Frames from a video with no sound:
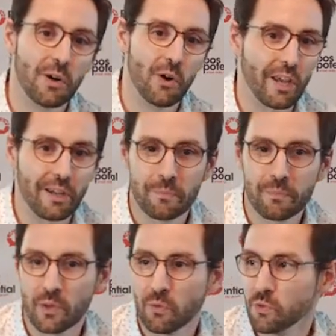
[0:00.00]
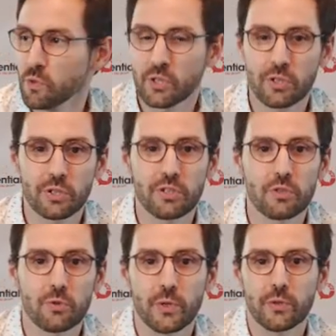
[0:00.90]
okay, we're just going to
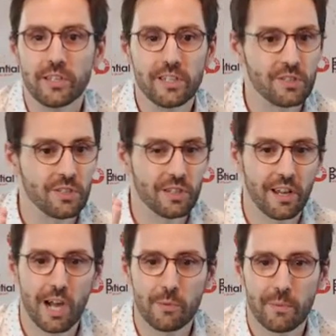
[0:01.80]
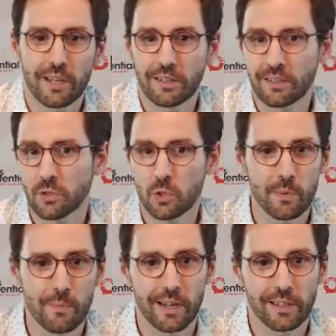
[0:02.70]
distribute this in hypermarket,
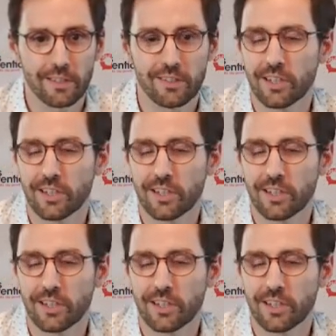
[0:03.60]
supermarket.